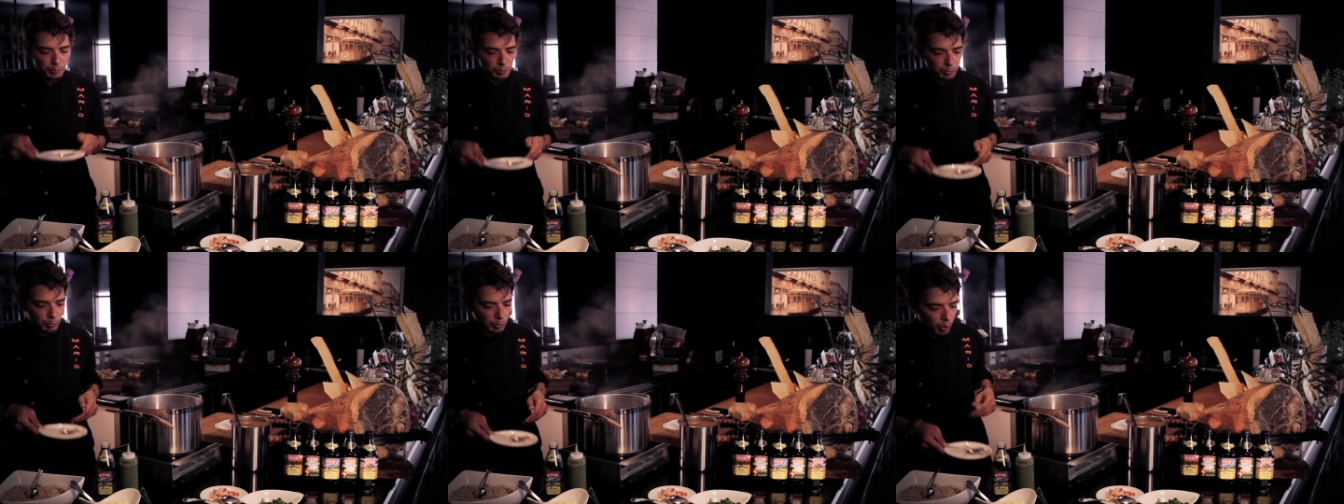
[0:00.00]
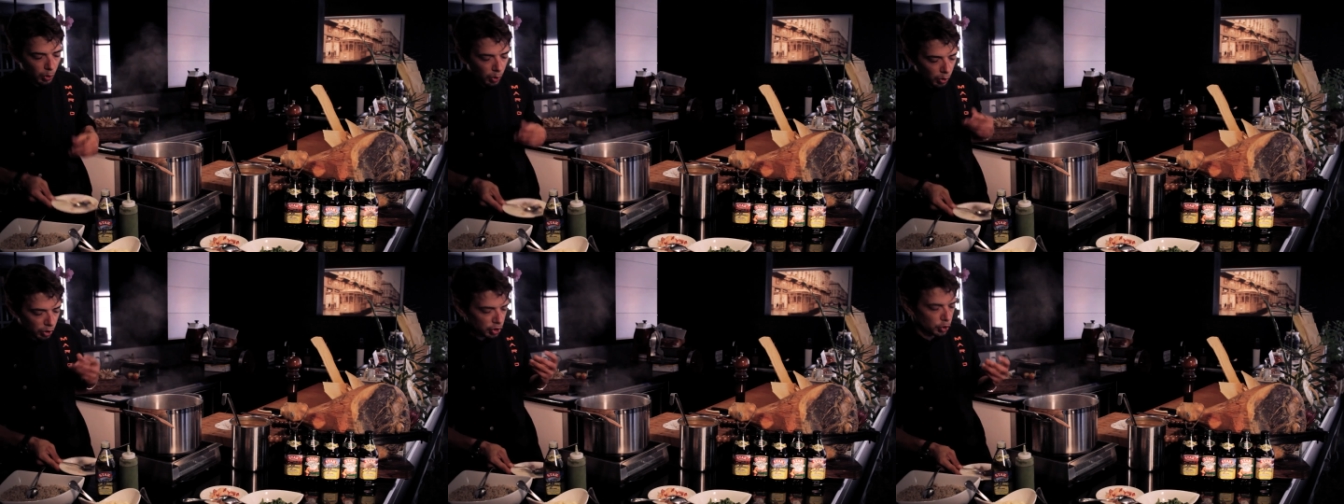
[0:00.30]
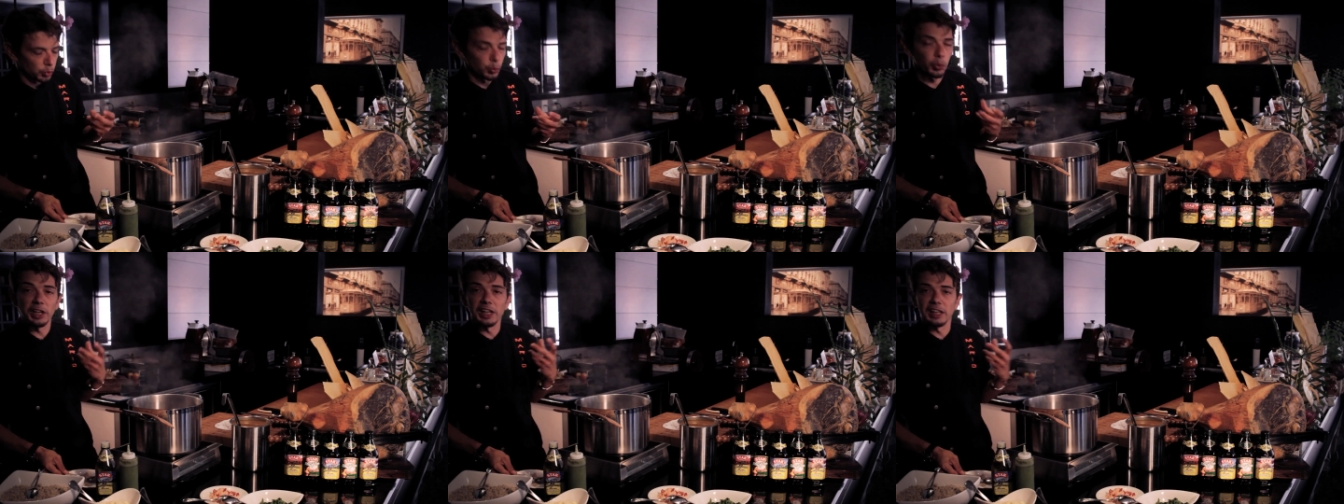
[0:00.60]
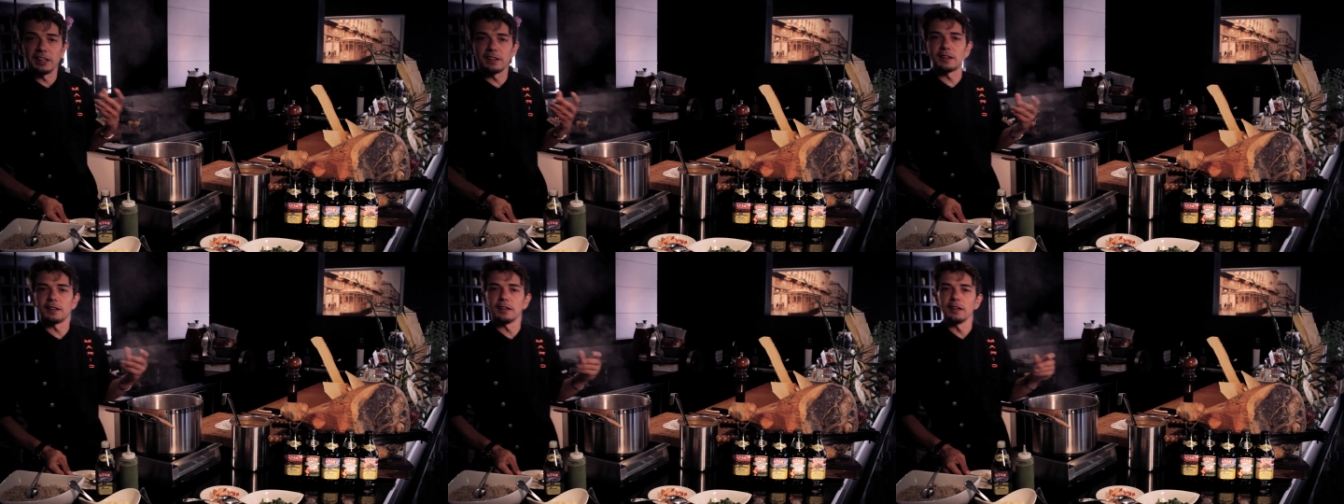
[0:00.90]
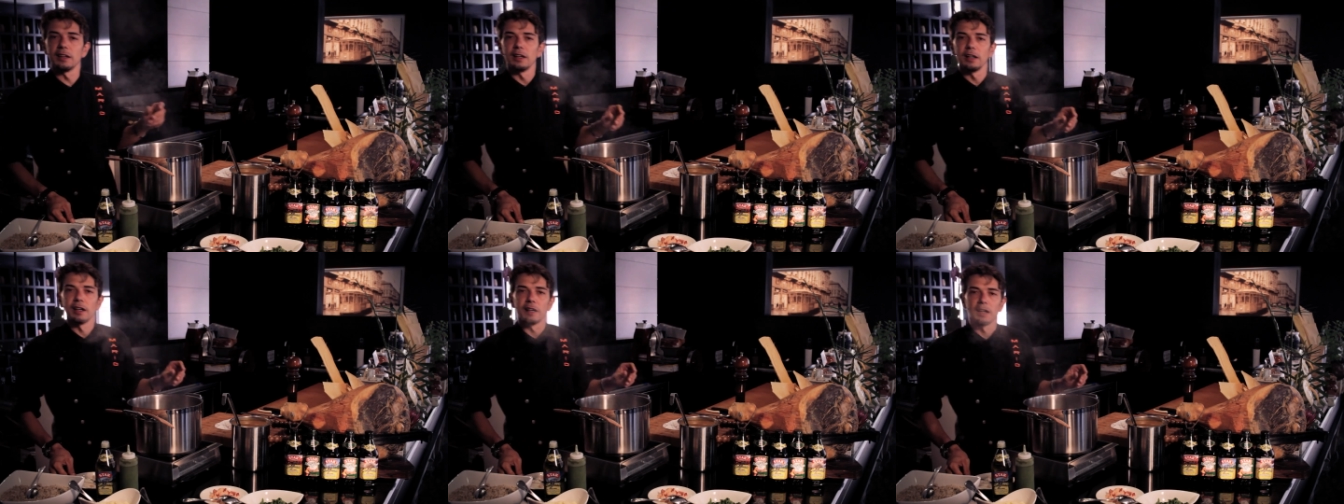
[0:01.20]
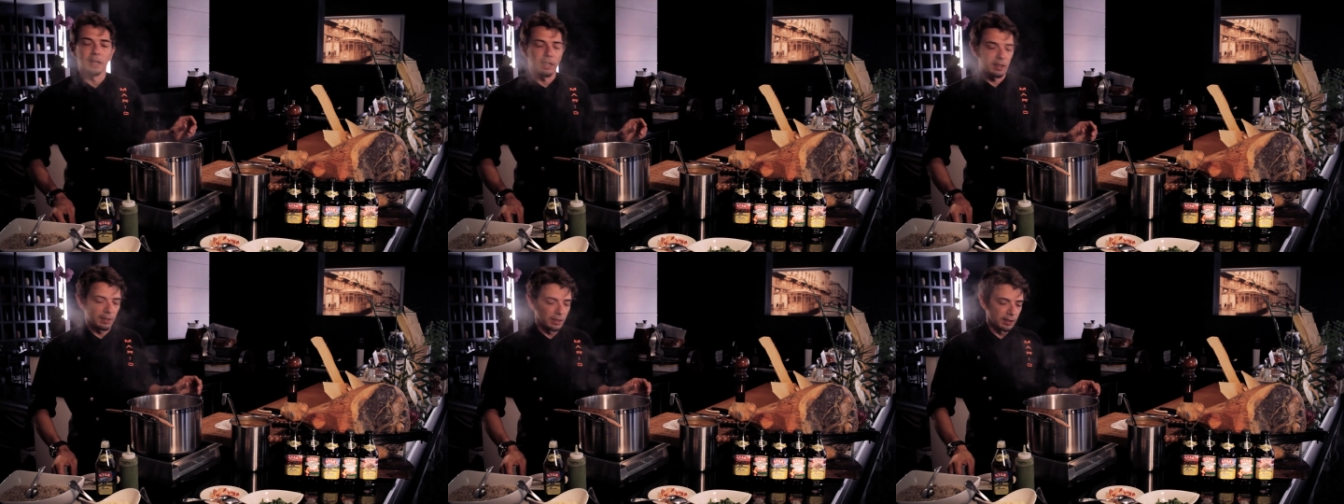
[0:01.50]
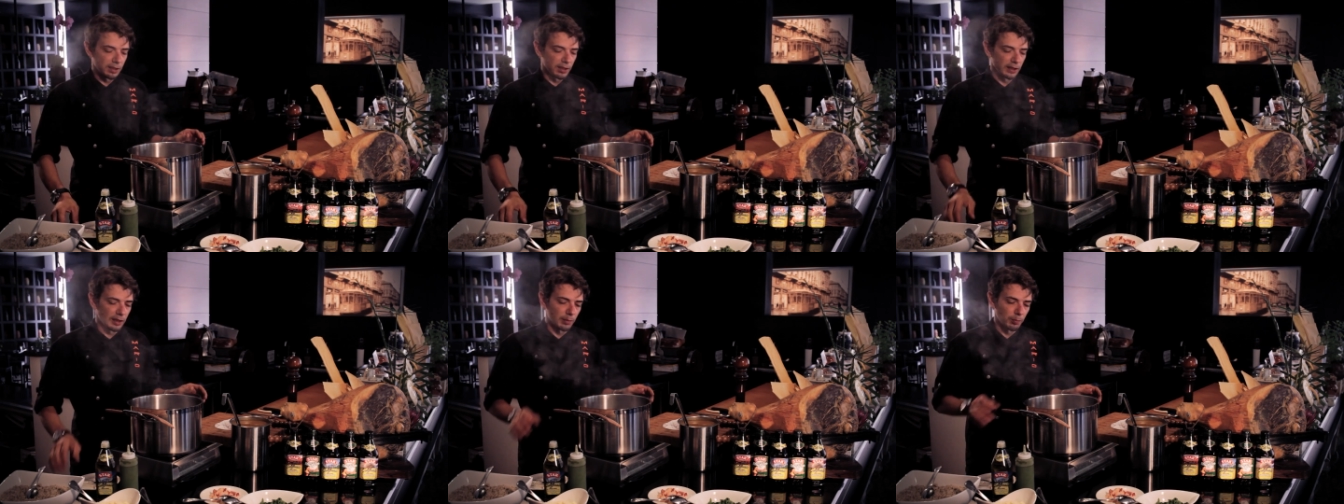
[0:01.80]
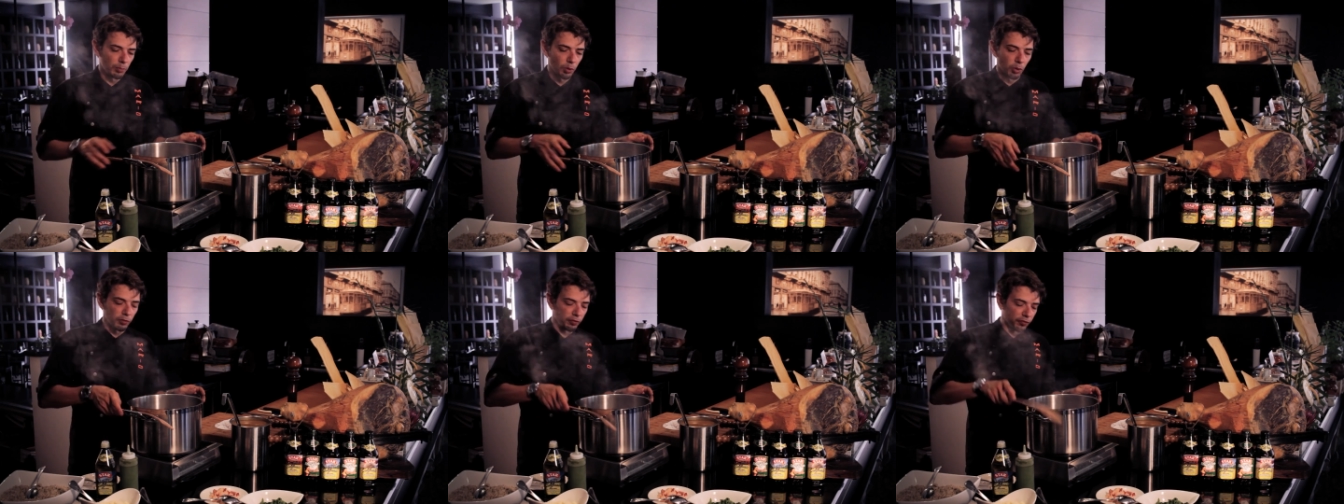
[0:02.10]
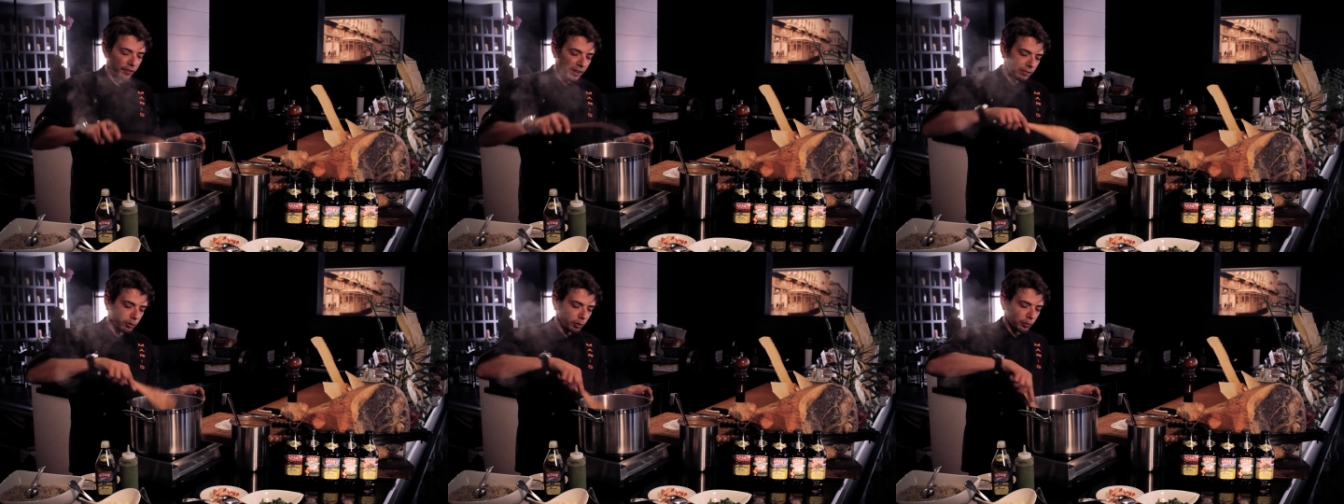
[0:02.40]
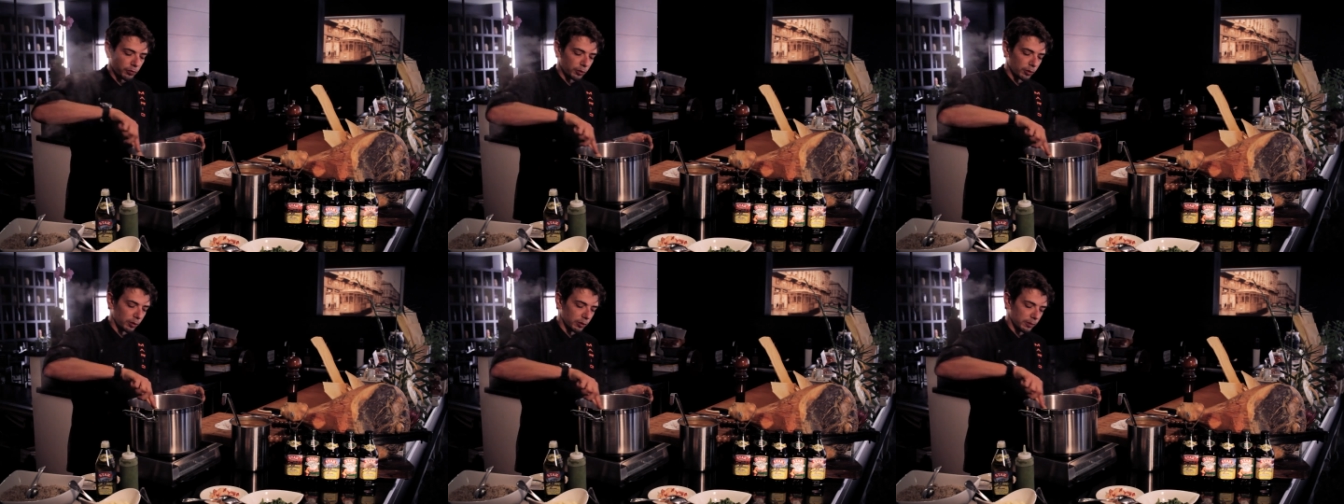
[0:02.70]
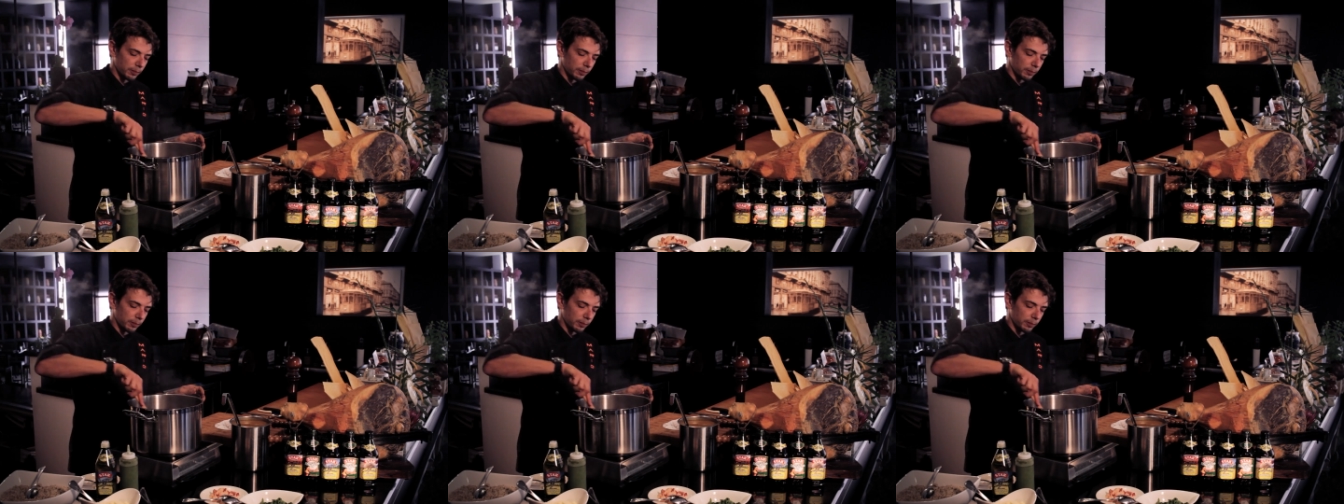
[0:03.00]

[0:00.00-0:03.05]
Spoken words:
more sweet and more flavorful.